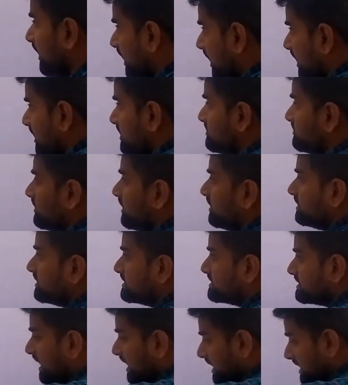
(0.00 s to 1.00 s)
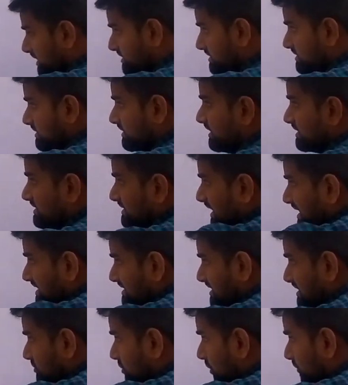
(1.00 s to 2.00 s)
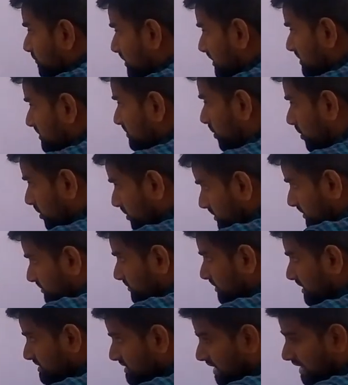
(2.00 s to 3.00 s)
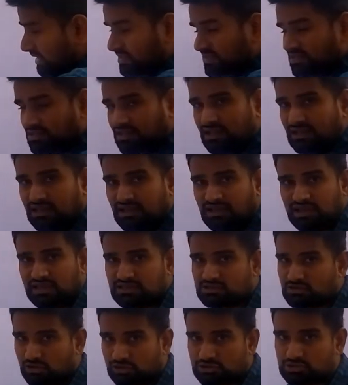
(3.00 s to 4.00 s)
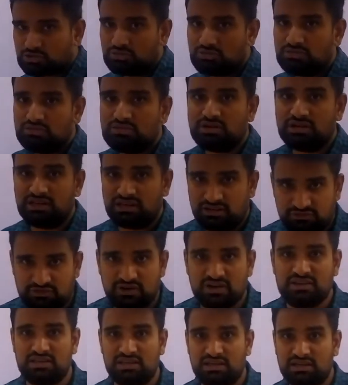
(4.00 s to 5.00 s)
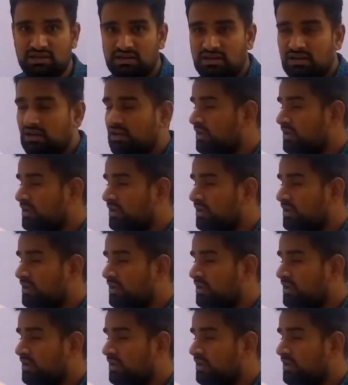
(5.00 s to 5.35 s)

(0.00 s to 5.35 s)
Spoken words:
and the sizes of all the 3 sides is also different here.